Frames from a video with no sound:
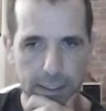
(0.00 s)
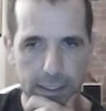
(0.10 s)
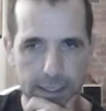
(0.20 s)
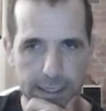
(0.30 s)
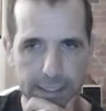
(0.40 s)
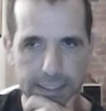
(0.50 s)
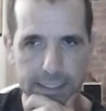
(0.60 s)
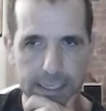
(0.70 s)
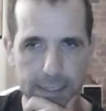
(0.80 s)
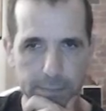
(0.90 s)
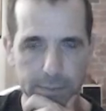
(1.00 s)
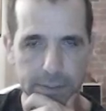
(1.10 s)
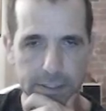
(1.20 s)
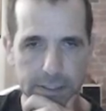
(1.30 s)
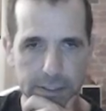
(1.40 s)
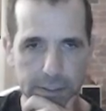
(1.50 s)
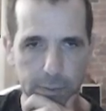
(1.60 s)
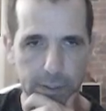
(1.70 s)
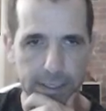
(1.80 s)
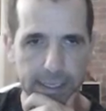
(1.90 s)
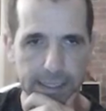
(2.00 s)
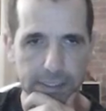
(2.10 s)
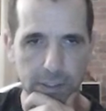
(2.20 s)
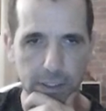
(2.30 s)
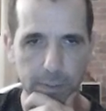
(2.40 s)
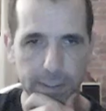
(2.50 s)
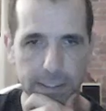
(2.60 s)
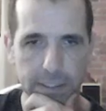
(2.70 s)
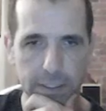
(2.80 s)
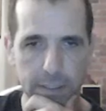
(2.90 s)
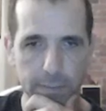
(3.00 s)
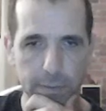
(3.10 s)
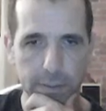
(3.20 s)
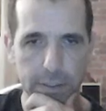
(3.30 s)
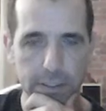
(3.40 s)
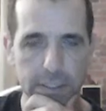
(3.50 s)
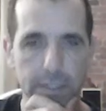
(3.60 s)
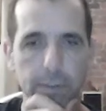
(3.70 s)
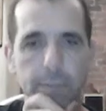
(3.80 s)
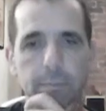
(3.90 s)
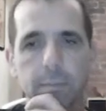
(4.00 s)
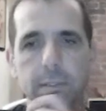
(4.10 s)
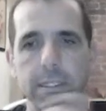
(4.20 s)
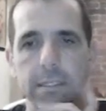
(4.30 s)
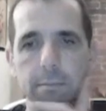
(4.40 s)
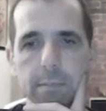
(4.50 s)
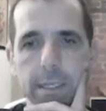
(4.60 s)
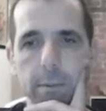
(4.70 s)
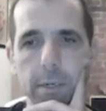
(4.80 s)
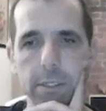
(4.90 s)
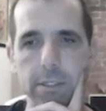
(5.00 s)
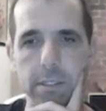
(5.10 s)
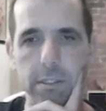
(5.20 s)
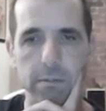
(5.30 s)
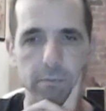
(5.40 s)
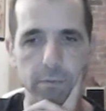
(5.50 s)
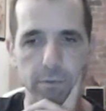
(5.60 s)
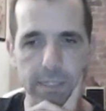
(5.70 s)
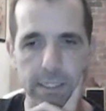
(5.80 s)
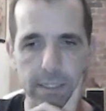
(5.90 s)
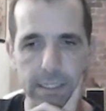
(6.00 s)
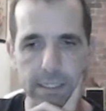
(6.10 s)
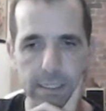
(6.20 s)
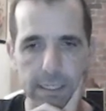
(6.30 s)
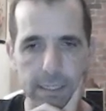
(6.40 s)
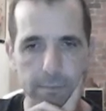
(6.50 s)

except the white king's not going to be in time. So yeah, white just resigned there.